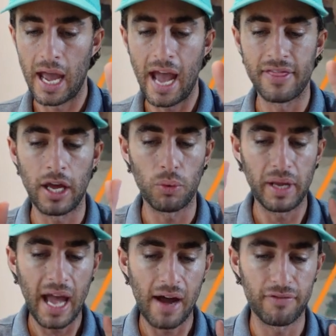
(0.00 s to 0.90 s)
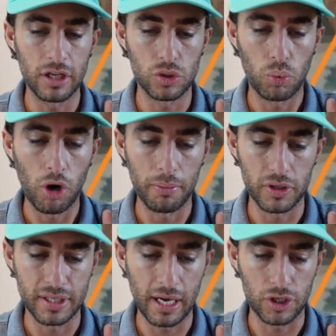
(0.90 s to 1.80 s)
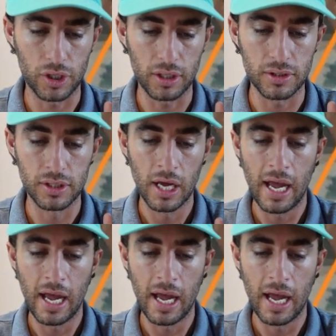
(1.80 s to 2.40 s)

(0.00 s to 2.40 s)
and then we have these warmer sections,